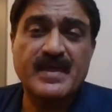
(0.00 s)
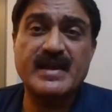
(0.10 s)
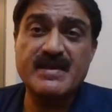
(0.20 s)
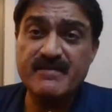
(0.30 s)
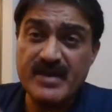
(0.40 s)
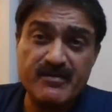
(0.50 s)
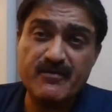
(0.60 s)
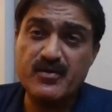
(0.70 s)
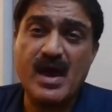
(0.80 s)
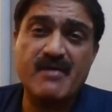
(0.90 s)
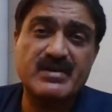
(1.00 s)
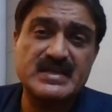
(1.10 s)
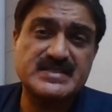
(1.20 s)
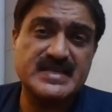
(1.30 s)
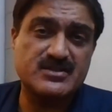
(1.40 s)
And even if you have a
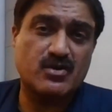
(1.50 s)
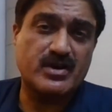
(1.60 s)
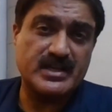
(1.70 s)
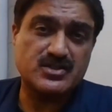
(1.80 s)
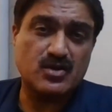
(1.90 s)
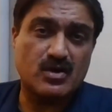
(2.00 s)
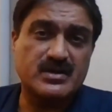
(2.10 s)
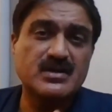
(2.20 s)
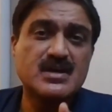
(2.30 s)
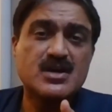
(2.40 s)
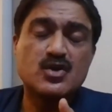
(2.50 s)
disease or a disorder,